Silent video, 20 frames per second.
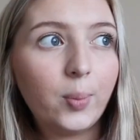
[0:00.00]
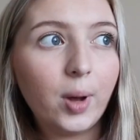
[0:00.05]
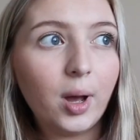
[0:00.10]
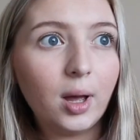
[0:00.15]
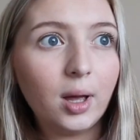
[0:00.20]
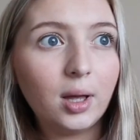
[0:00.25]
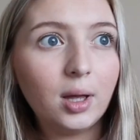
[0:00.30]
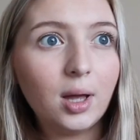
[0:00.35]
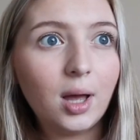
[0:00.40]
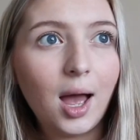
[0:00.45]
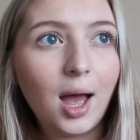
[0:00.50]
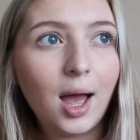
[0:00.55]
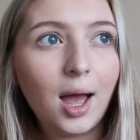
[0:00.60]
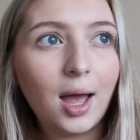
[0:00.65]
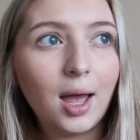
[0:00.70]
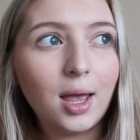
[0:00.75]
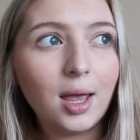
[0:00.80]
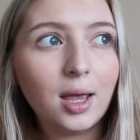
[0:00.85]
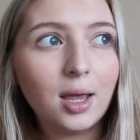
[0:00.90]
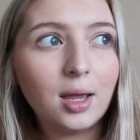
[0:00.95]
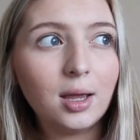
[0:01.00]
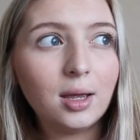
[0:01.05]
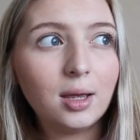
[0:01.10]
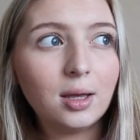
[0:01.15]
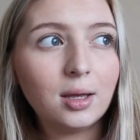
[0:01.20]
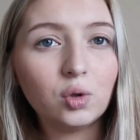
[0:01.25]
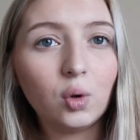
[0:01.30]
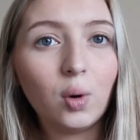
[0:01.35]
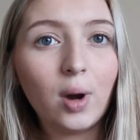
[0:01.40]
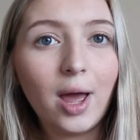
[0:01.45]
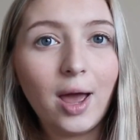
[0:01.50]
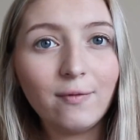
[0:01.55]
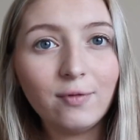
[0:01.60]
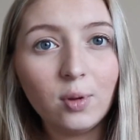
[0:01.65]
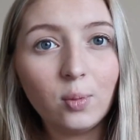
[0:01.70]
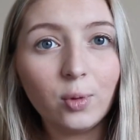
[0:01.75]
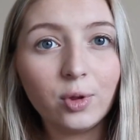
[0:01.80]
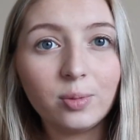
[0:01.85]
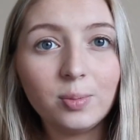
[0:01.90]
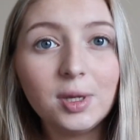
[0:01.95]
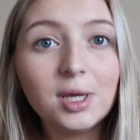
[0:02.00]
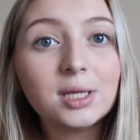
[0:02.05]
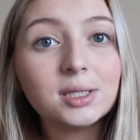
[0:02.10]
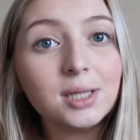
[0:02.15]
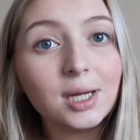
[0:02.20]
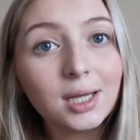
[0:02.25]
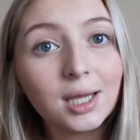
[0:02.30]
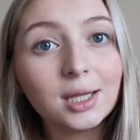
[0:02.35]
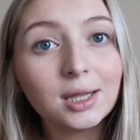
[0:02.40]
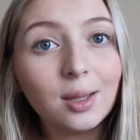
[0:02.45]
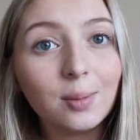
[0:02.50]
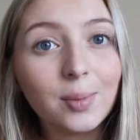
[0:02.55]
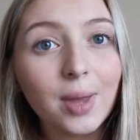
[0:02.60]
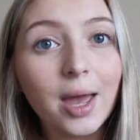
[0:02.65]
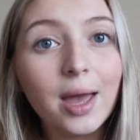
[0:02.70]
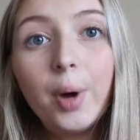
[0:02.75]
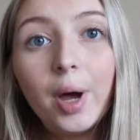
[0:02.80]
but I don't have them with me because I didn't get them yet,